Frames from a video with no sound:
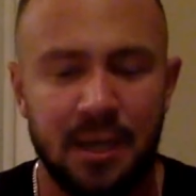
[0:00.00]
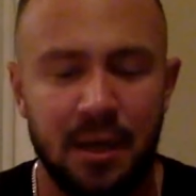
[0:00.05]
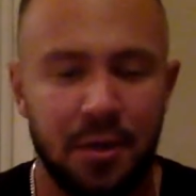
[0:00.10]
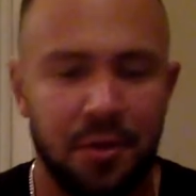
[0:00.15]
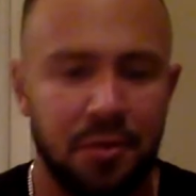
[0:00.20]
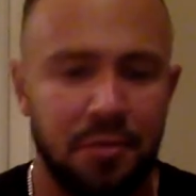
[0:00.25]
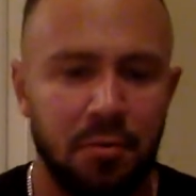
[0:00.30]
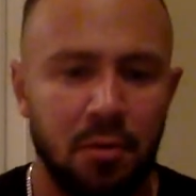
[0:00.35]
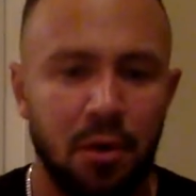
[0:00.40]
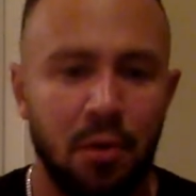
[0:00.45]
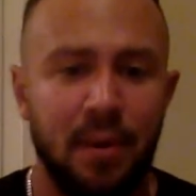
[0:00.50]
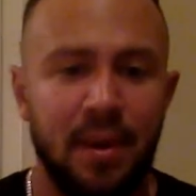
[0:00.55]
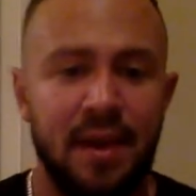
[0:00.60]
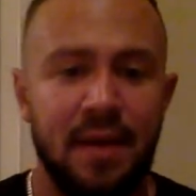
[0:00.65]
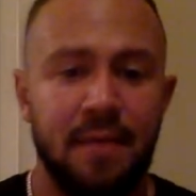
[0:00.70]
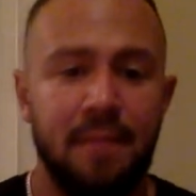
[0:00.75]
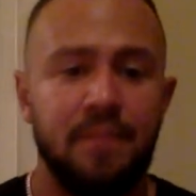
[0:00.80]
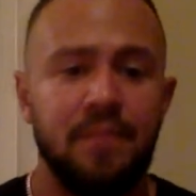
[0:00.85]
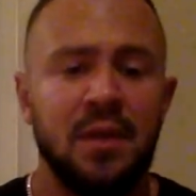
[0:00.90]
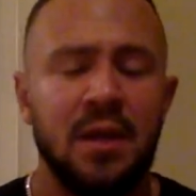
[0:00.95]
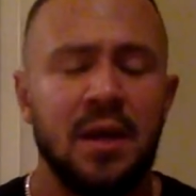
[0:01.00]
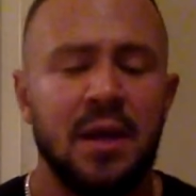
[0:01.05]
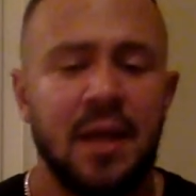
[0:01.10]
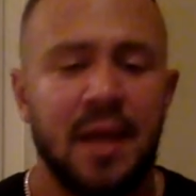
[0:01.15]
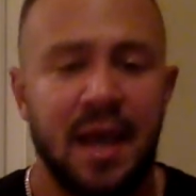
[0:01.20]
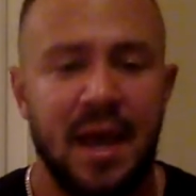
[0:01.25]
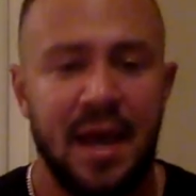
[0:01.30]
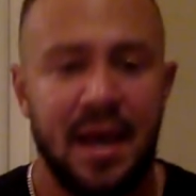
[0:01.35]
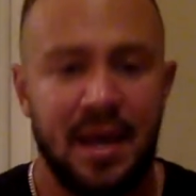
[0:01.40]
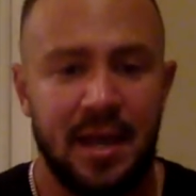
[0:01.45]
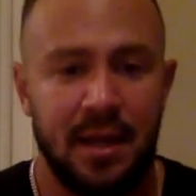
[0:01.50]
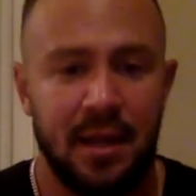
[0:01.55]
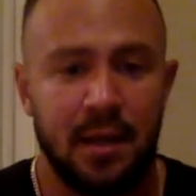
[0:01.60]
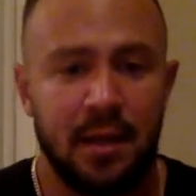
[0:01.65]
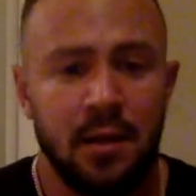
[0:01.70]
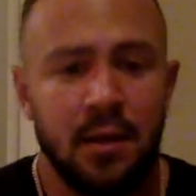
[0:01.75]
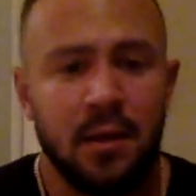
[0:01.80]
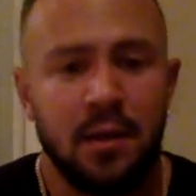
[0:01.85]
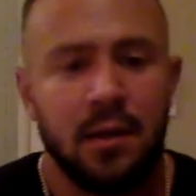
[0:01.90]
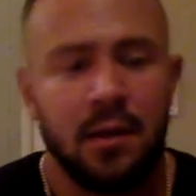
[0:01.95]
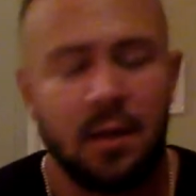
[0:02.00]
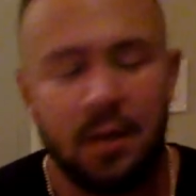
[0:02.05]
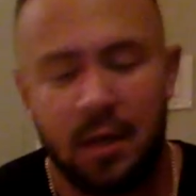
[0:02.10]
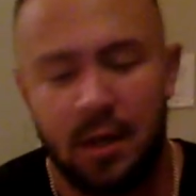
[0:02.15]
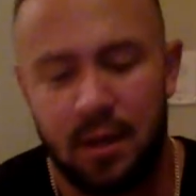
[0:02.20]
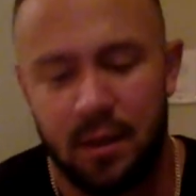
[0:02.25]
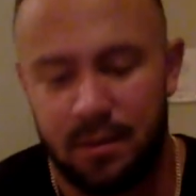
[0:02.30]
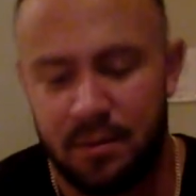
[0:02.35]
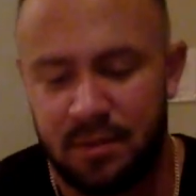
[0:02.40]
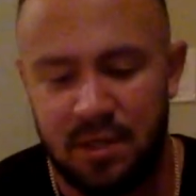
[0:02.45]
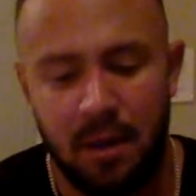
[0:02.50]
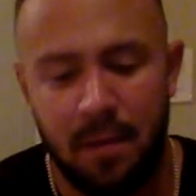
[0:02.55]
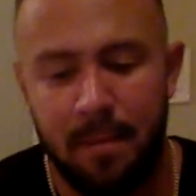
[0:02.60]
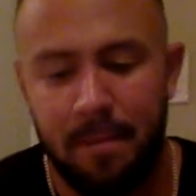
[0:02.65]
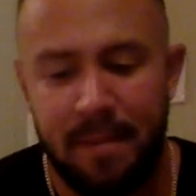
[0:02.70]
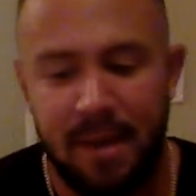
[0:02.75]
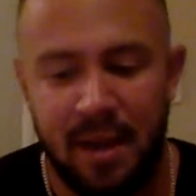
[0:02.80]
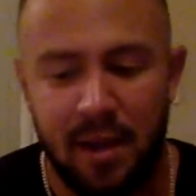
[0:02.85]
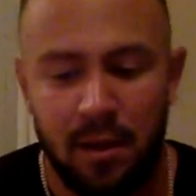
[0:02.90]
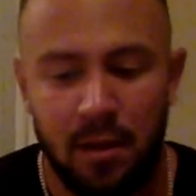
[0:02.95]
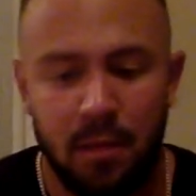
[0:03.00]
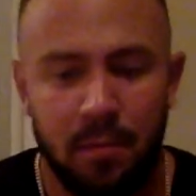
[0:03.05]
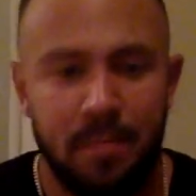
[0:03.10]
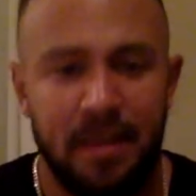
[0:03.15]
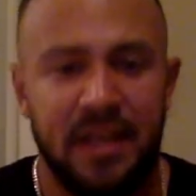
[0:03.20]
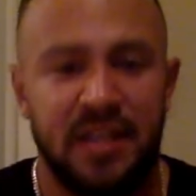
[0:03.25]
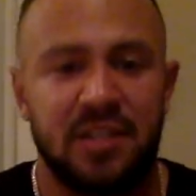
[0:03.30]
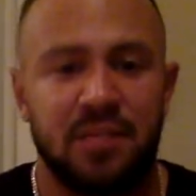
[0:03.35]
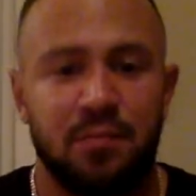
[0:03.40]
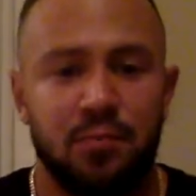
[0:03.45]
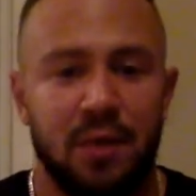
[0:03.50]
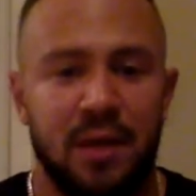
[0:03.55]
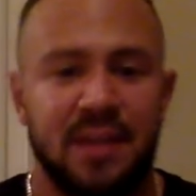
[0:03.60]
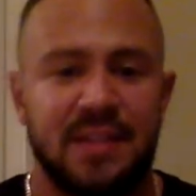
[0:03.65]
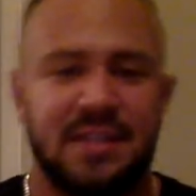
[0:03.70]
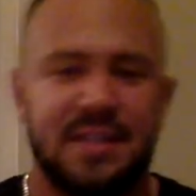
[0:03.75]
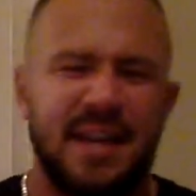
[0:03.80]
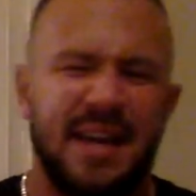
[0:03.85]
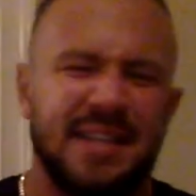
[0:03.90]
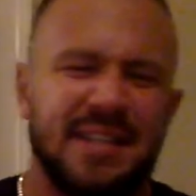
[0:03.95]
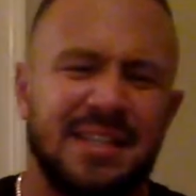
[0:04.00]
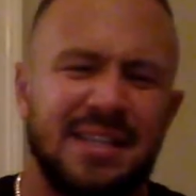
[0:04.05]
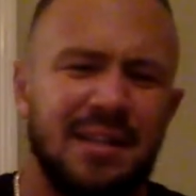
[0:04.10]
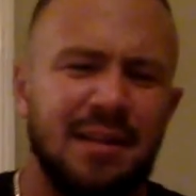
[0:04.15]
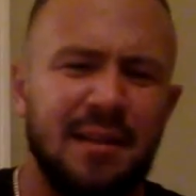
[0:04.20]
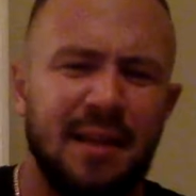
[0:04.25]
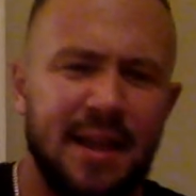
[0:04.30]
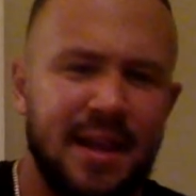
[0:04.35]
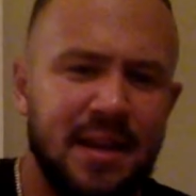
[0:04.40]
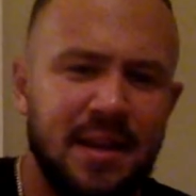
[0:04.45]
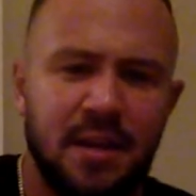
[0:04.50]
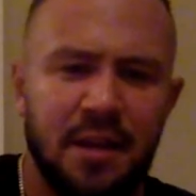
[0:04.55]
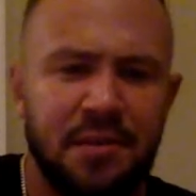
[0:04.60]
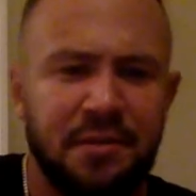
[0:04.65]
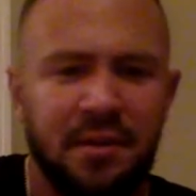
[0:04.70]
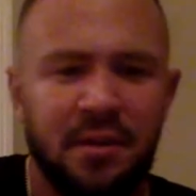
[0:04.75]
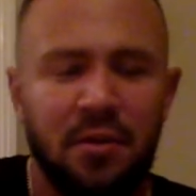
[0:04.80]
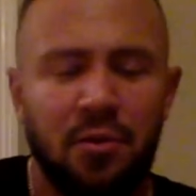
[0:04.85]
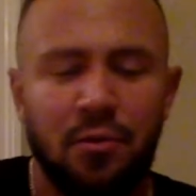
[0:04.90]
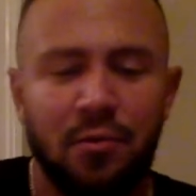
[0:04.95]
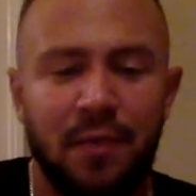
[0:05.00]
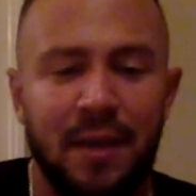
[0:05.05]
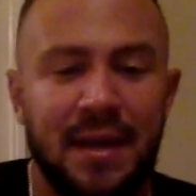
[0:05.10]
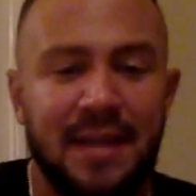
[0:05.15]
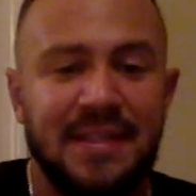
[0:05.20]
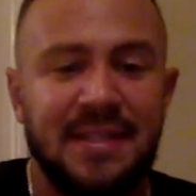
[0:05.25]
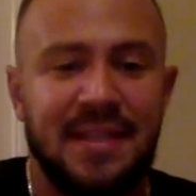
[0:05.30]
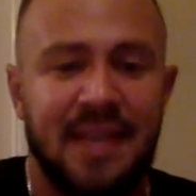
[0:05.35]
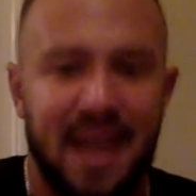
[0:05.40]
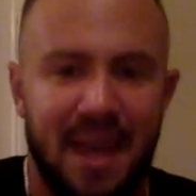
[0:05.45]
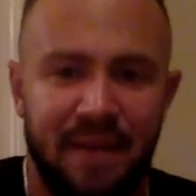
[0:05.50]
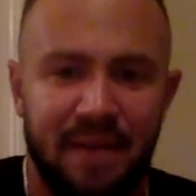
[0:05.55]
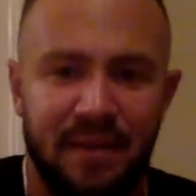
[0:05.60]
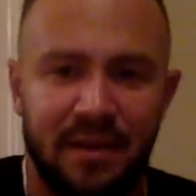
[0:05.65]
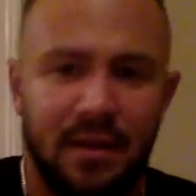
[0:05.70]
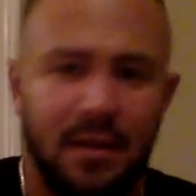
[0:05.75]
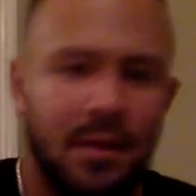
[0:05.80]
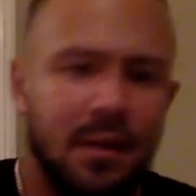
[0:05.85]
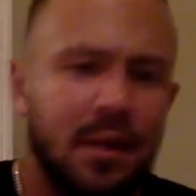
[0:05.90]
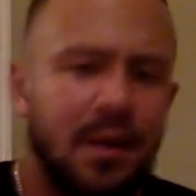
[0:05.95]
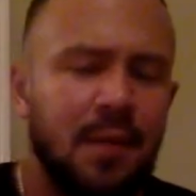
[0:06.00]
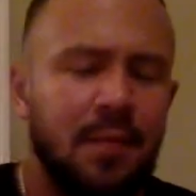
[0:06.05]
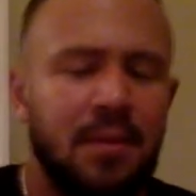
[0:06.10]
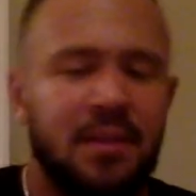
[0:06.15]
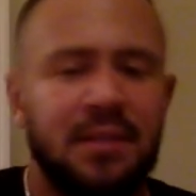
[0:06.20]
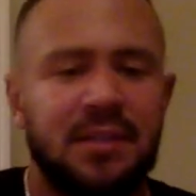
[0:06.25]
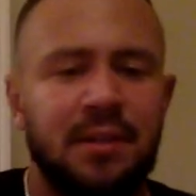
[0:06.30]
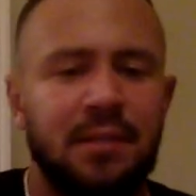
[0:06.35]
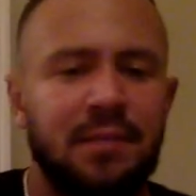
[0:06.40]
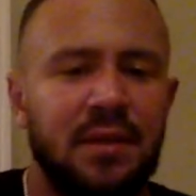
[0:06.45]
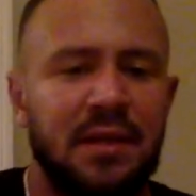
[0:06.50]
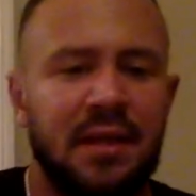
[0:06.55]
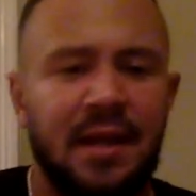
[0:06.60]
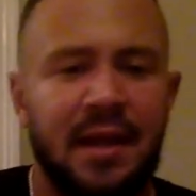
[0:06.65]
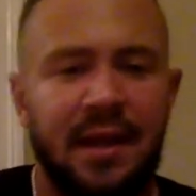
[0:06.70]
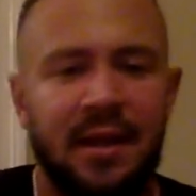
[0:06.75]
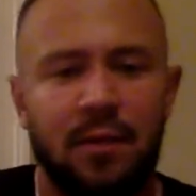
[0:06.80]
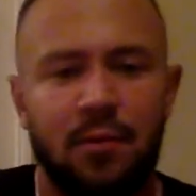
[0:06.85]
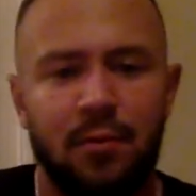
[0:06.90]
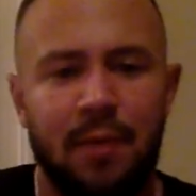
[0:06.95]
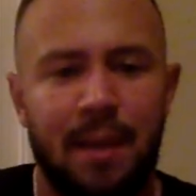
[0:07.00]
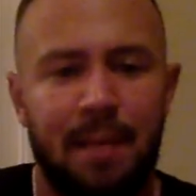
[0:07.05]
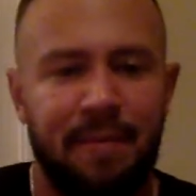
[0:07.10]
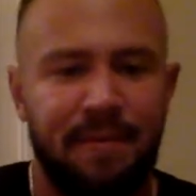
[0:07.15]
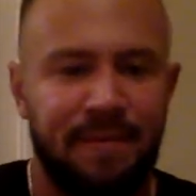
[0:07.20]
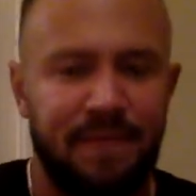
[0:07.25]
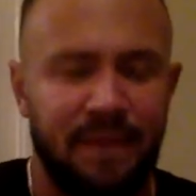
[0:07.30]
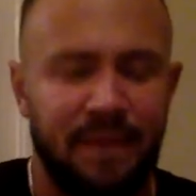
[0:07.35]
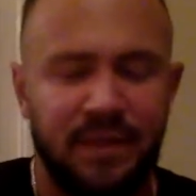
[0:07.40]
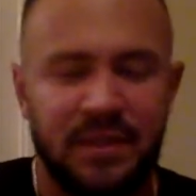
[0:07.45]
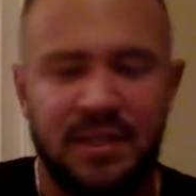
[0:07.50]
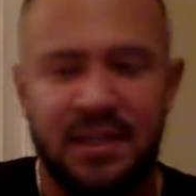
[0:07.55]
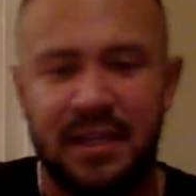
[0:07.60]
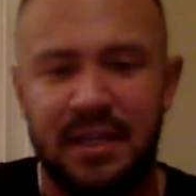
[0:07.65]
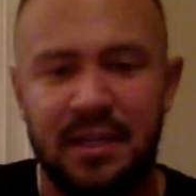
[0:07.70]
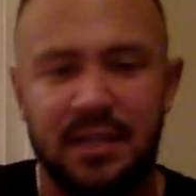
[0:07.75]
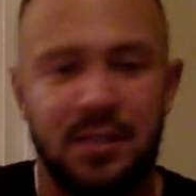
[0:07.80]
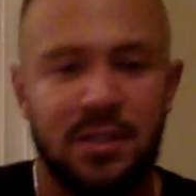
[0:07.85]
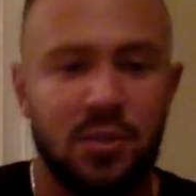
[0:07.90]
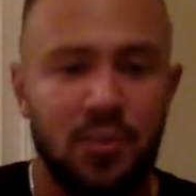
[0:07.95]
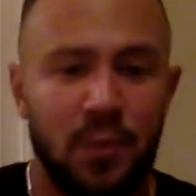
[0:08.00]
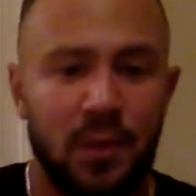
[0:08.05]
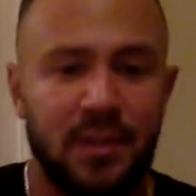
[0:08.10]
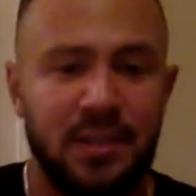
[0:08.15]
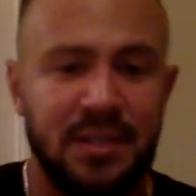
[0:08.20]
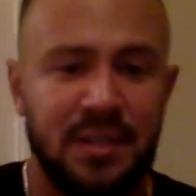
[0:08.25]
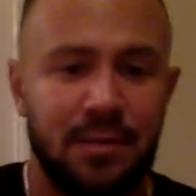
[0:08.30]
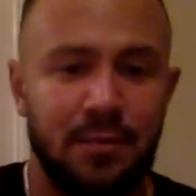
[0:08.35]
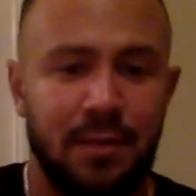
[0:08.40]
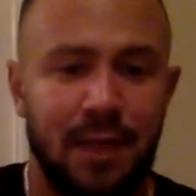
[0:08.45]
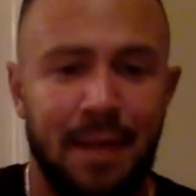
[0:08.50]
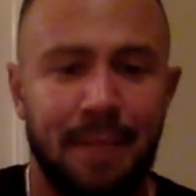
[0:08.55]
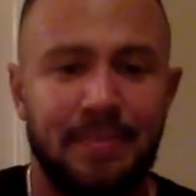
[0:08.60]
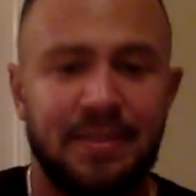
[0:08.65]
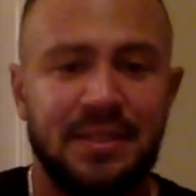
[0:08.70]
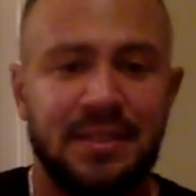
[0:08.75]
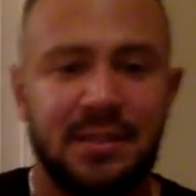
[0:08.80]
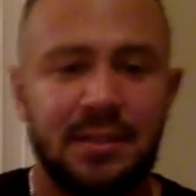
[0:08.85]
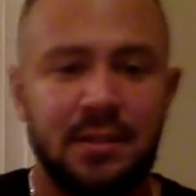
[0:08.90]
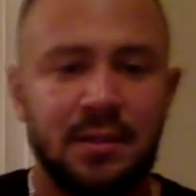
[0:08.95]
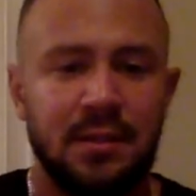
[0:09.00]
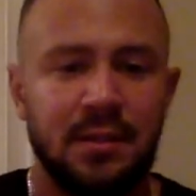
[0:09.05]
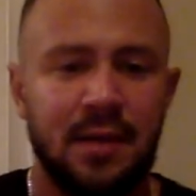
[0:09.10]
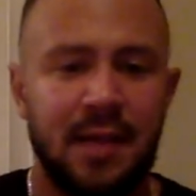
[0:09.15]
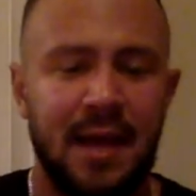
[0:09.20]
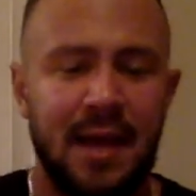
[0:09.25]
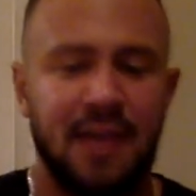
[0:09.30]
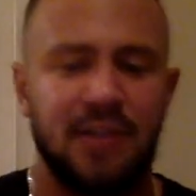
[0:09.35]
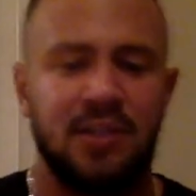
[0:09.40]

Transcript: I'll throw in a dumbbell bench press, nice and light, nothing crazy heavy, but something that I could rep 15 to 20 reps and